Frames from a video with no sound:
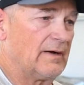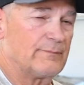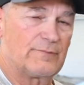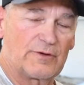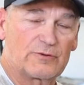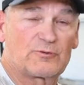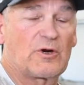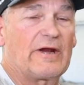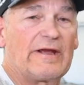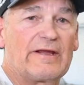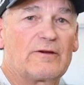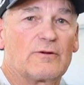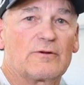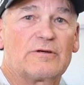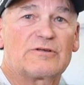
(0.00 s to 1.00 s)
They're
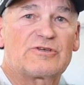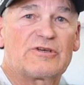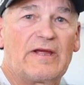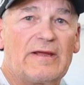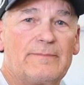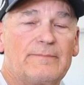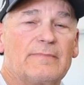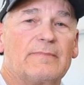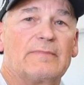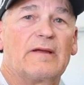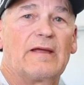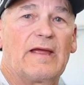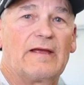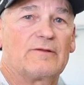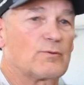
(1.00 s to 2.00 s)
triangular in shape,
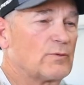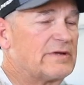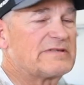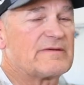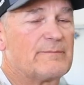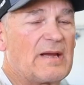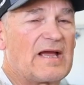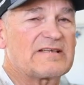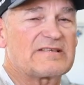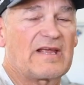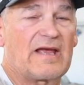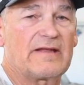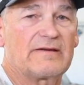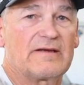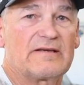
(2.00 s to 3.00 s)
and the reason
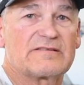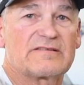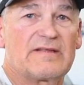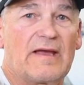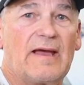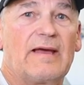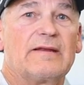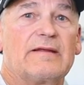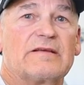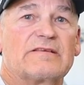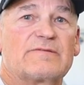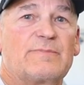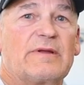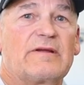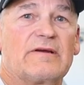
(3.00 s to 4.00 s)
Basscat does that
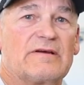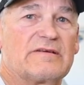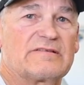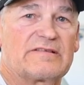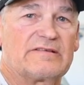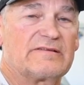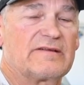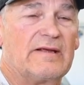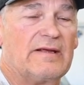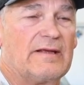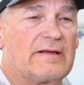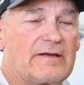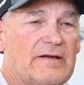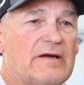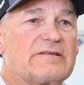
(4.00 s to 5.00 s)
is because it
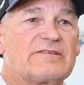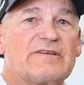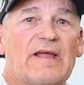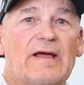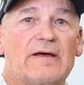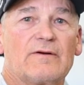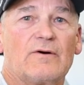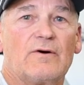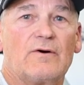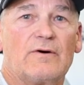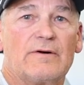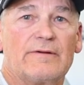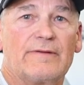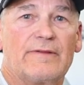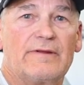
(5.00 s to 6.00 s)
cuts down
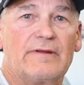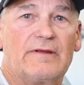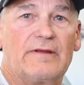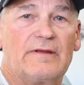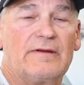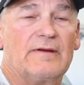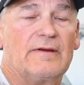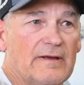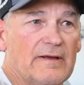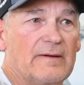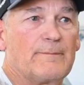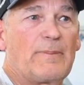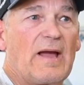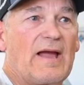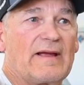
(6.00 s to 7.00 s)
on the
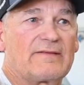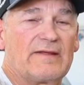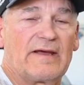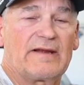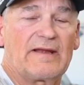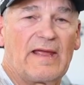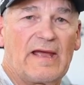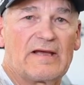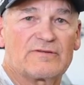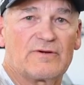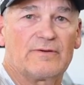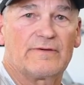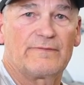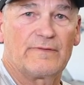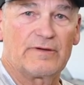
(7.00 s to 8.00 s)
impact that it has
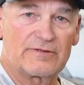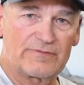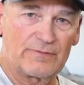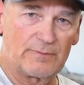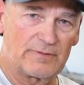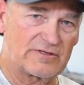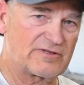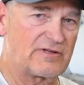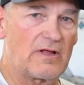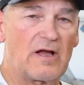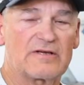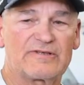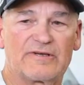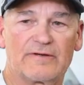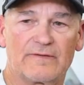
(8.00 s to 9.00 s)
on the fish from the
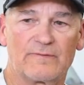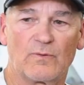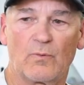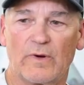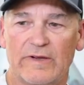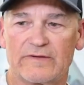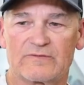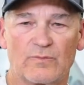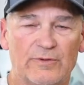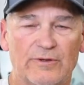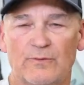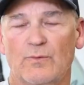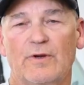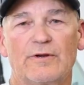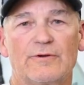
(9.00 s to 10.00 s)
sloshing of the waves when
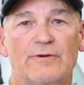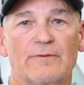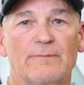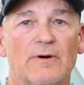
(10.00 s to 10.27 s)
you're running your